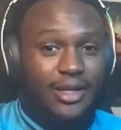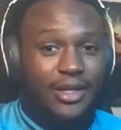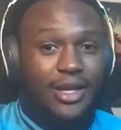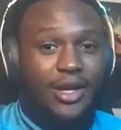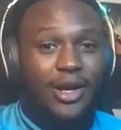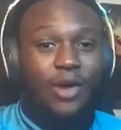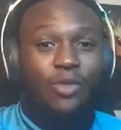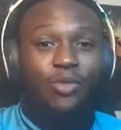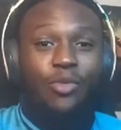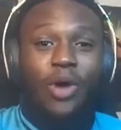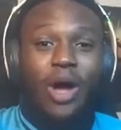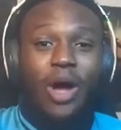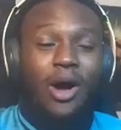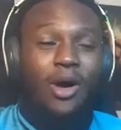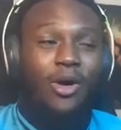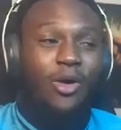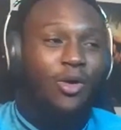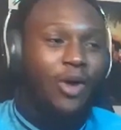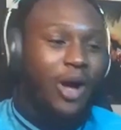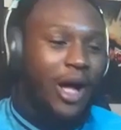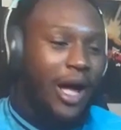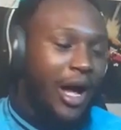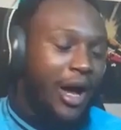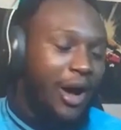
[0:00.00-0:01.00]
And
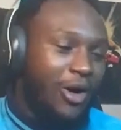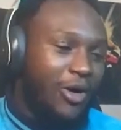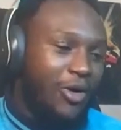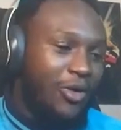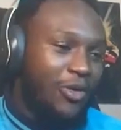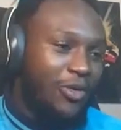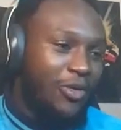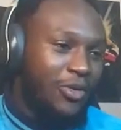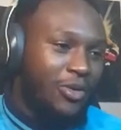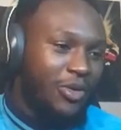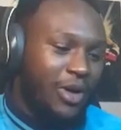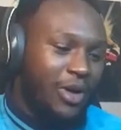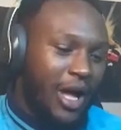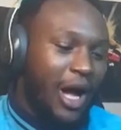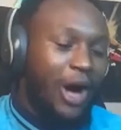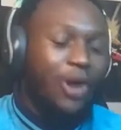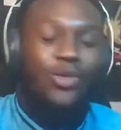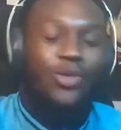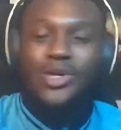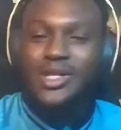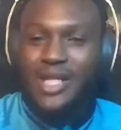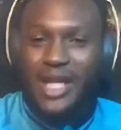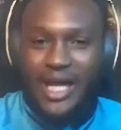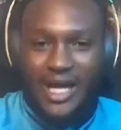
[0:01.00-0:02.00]
how
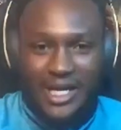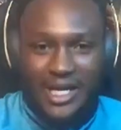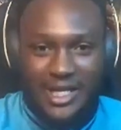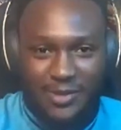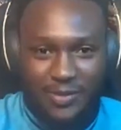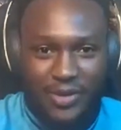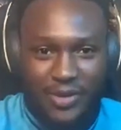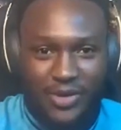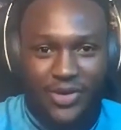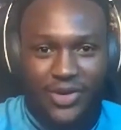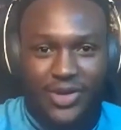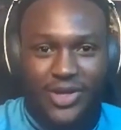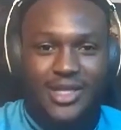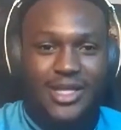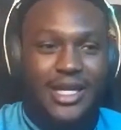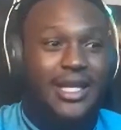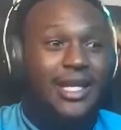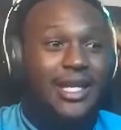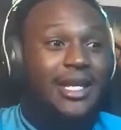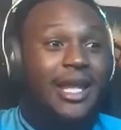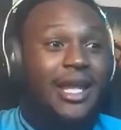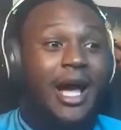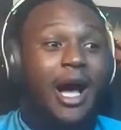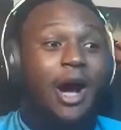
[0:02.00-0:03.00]
was that experience?
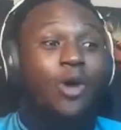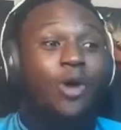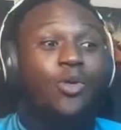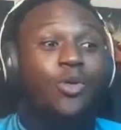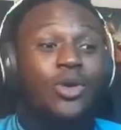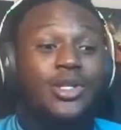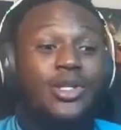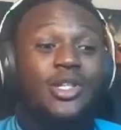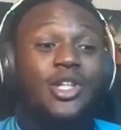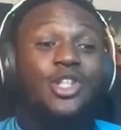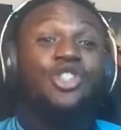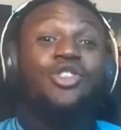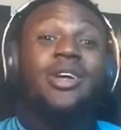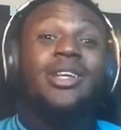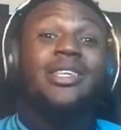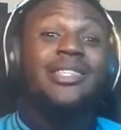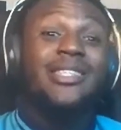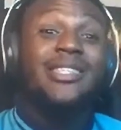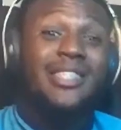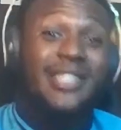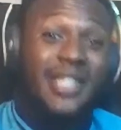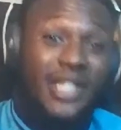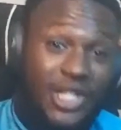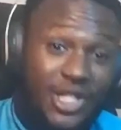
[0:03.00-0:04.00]
And then how was the
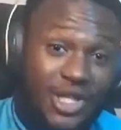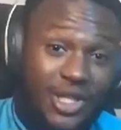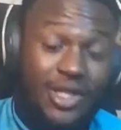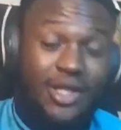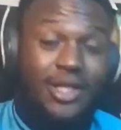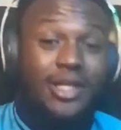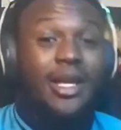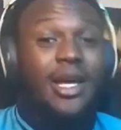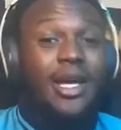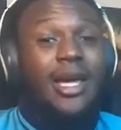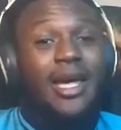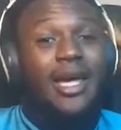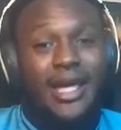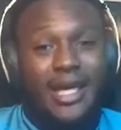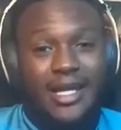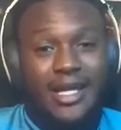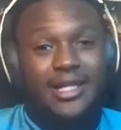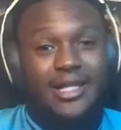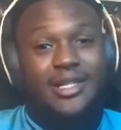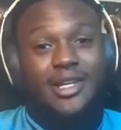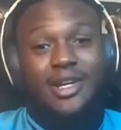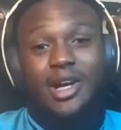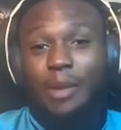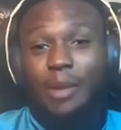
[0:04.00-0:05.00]
transition
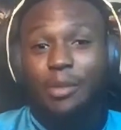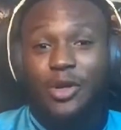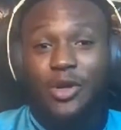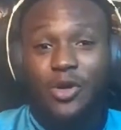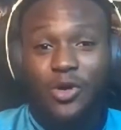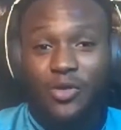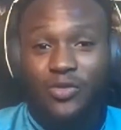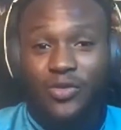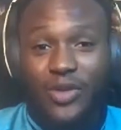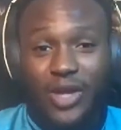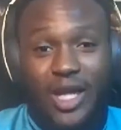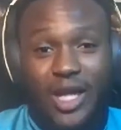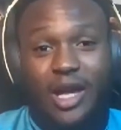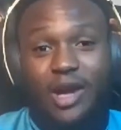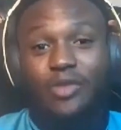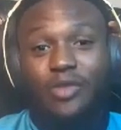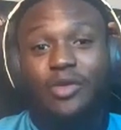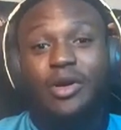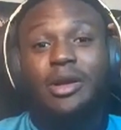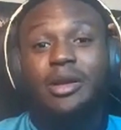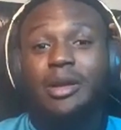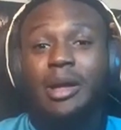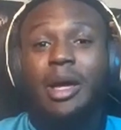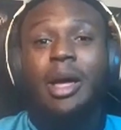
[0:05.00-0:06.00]
into coming over here
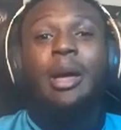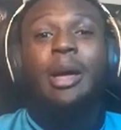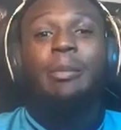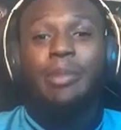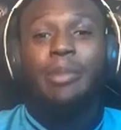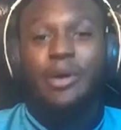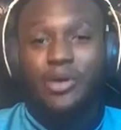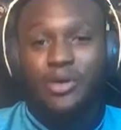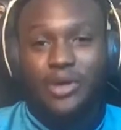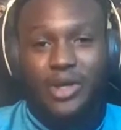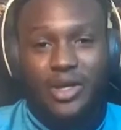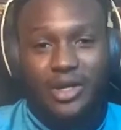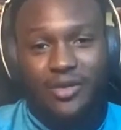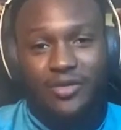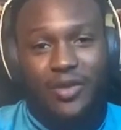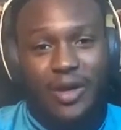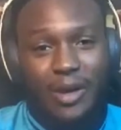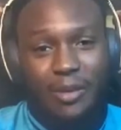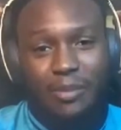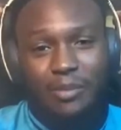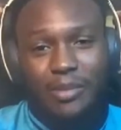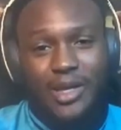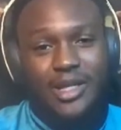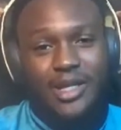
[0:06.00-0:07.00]
and building the
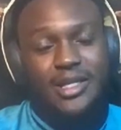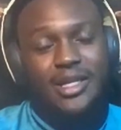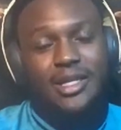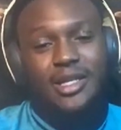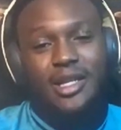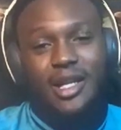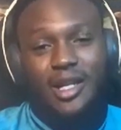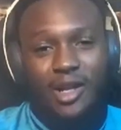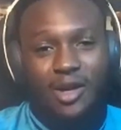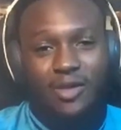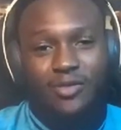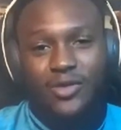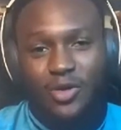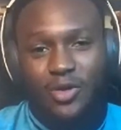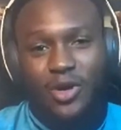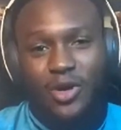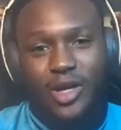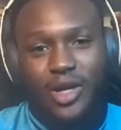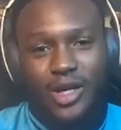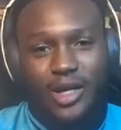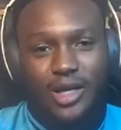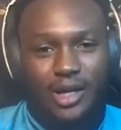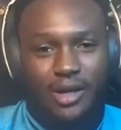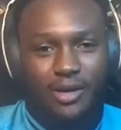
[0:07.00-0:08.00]
fan base and the love you got
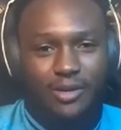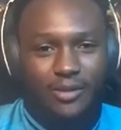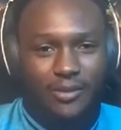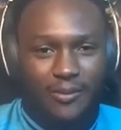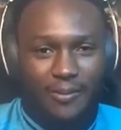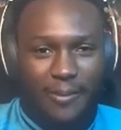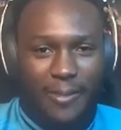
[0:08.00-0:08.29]
here now?